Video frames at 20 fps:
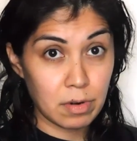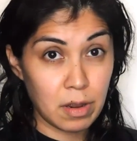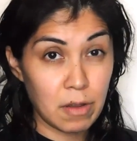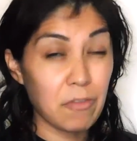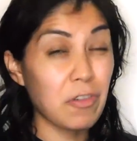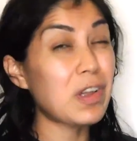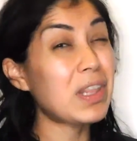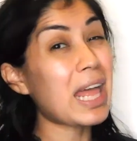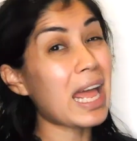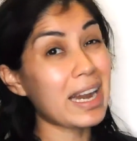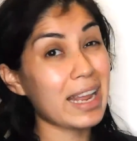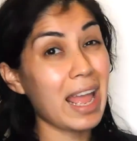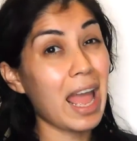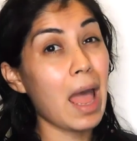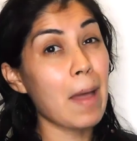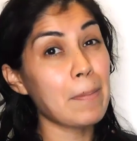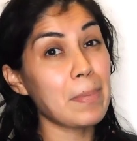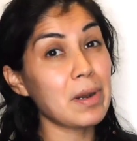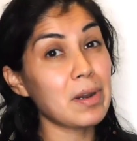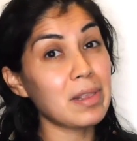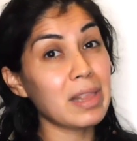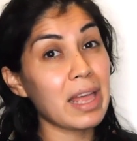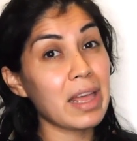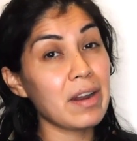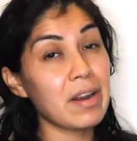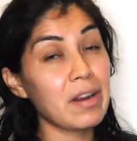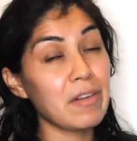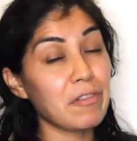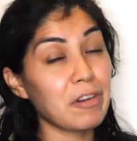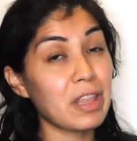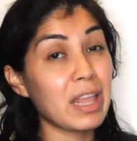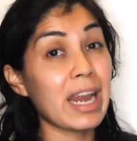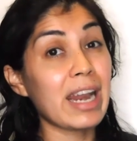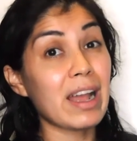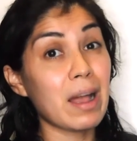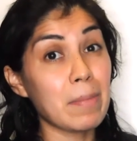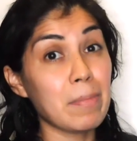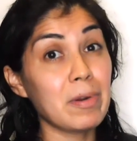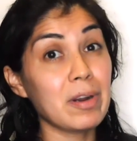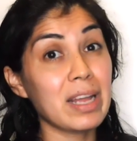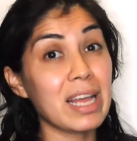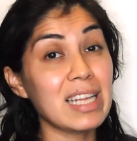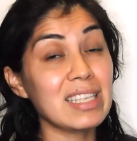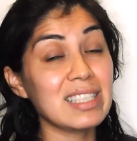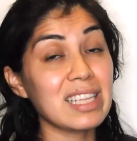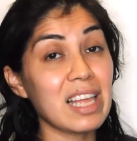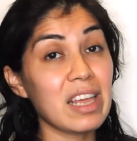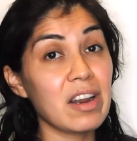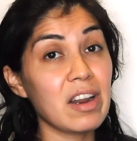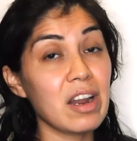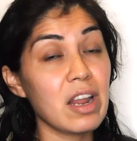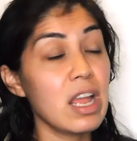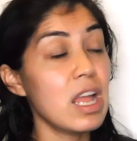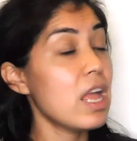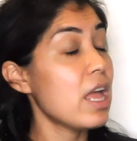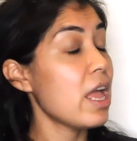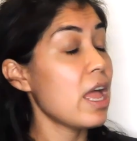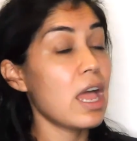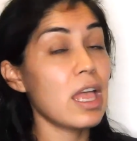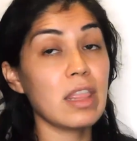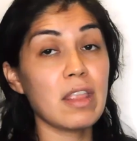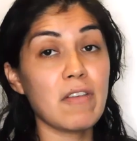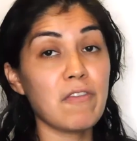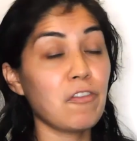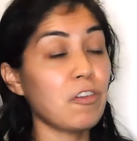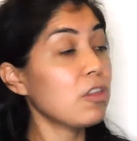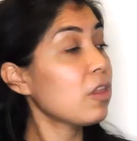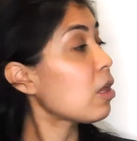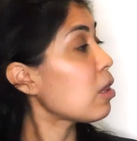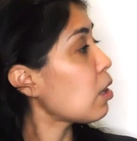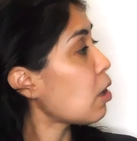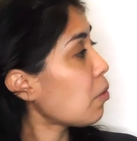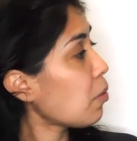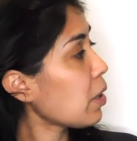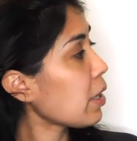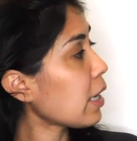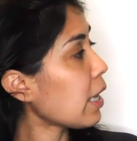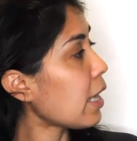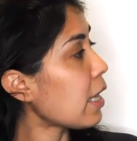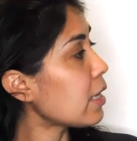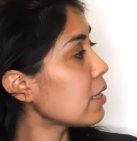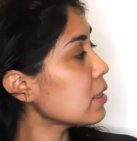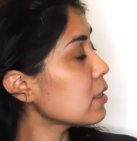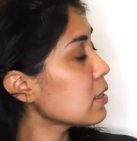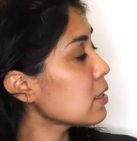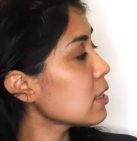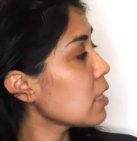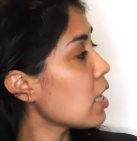for that capital letter, for that uppercase letter, and then for the lowercase,